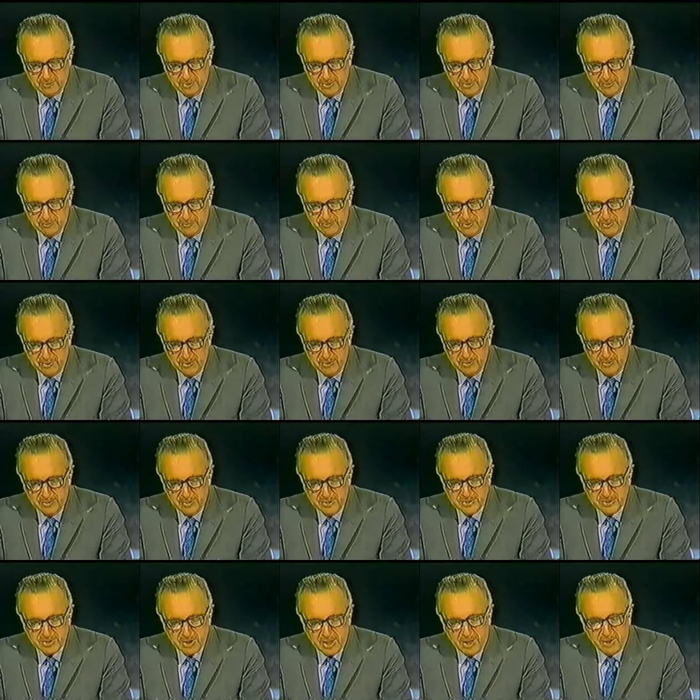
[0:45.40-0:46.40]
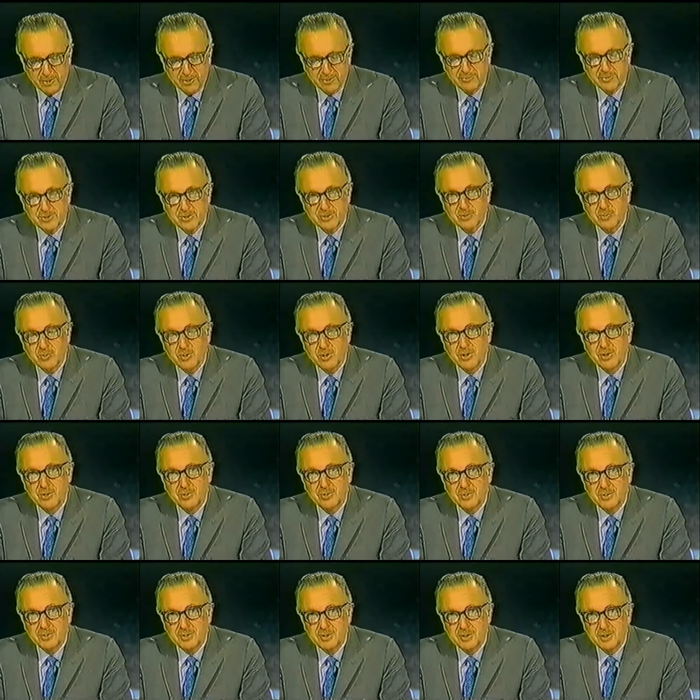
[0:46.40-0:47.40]
this view is out of this
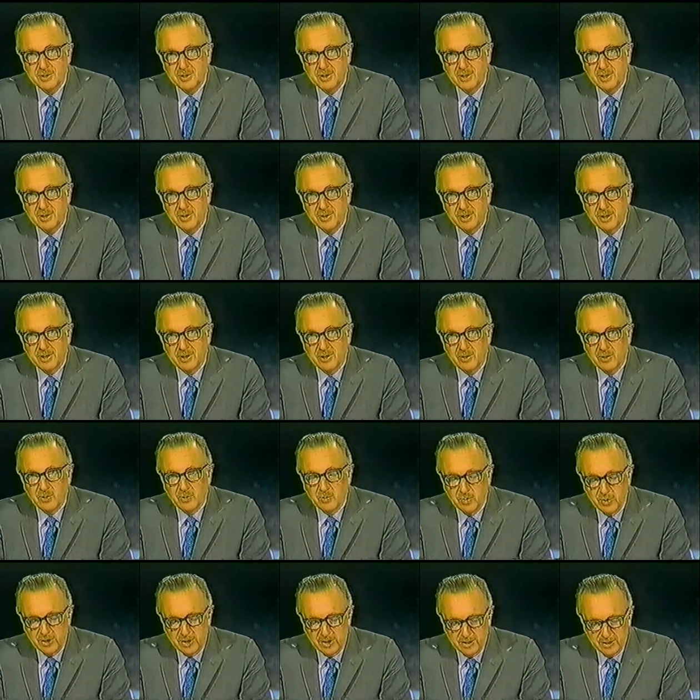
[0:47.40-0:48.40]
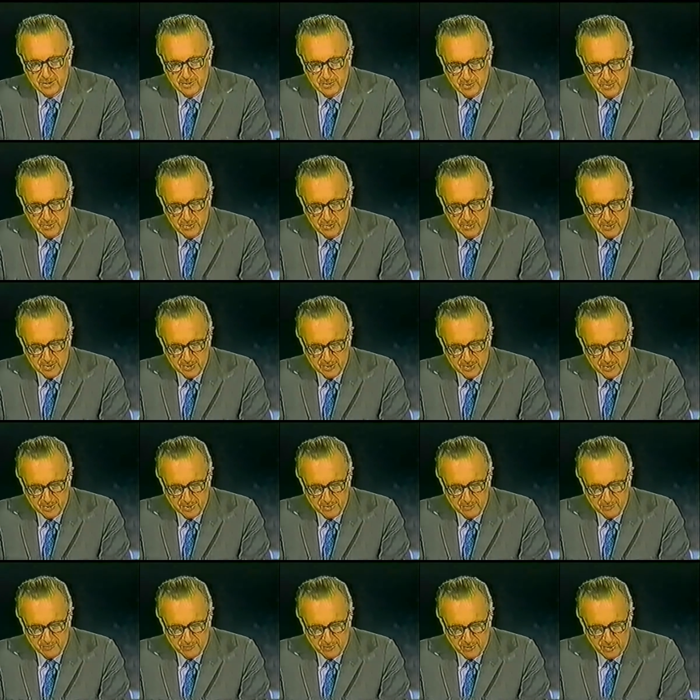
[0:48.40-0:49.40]
world, and now we too can
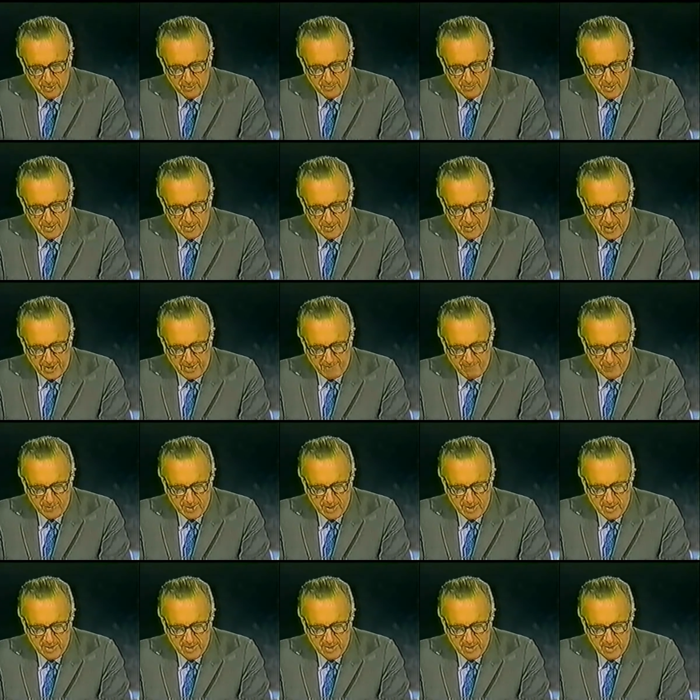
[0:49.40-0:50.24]
confirm that.